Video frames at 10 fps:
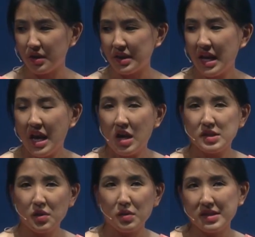And
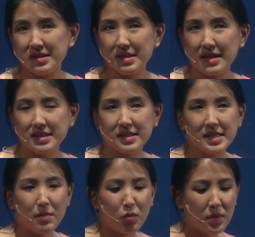so as an
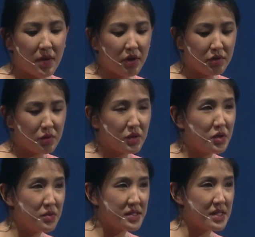example, we partnered with
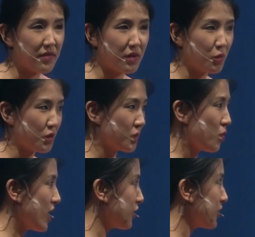UNICEF on World
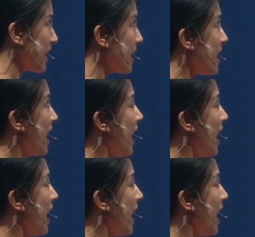Water Day,